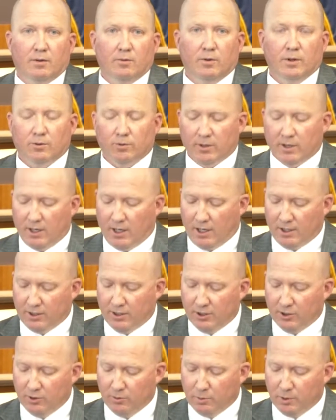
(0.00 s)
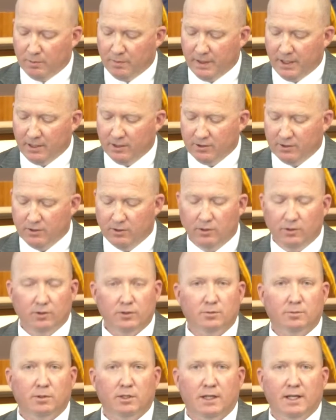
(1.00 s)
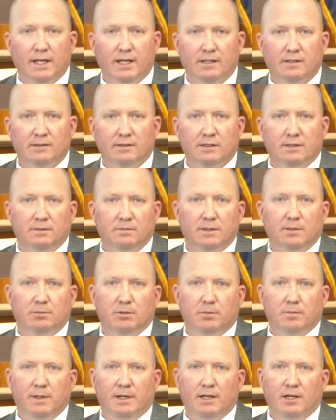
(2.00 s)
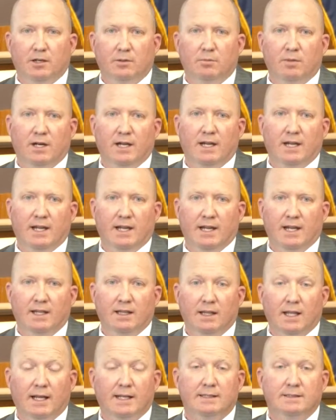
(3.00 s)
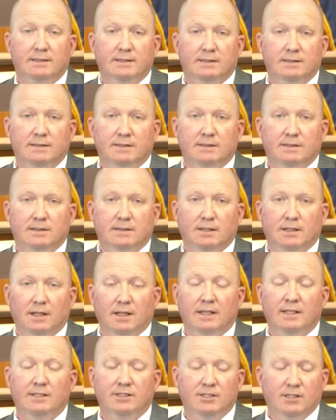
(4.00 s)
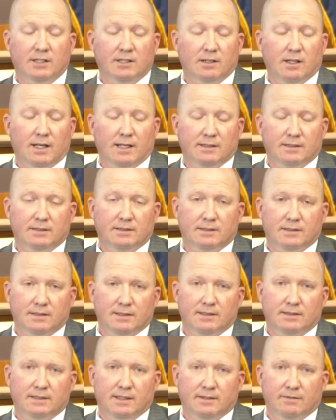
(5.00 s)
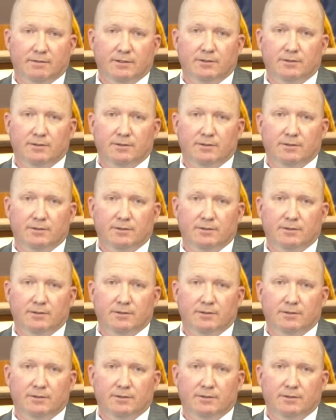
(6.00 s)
With regard to who prepares those, plans need to be prepared by an engineer licensed in the state of